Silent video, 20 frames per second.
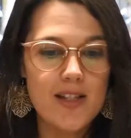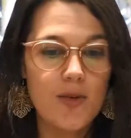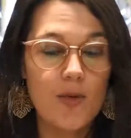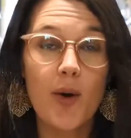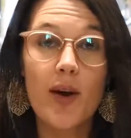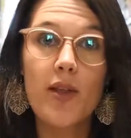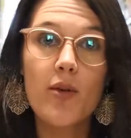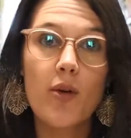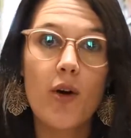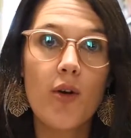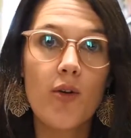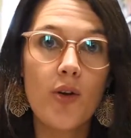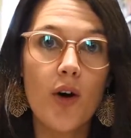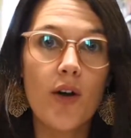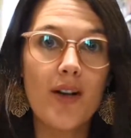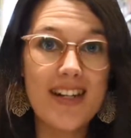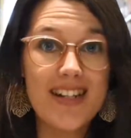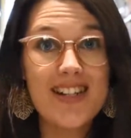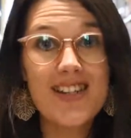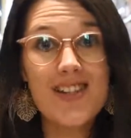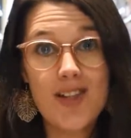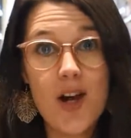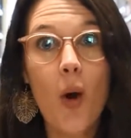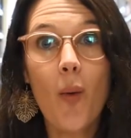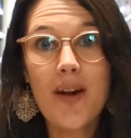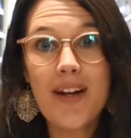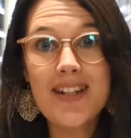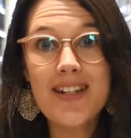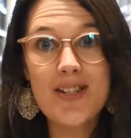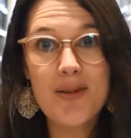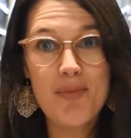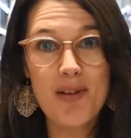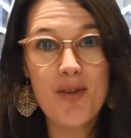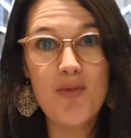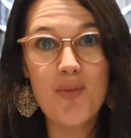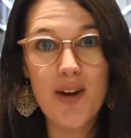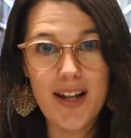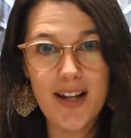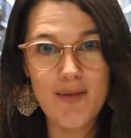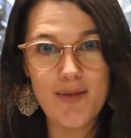of whether or not it is going to be
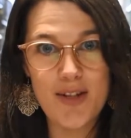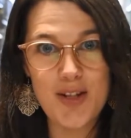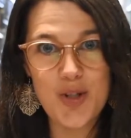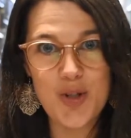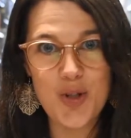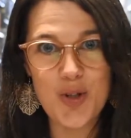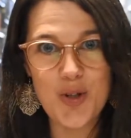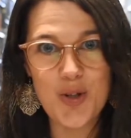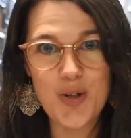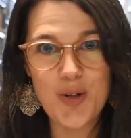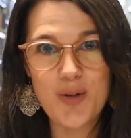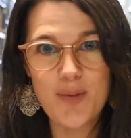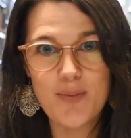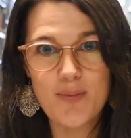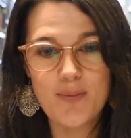relevant to you.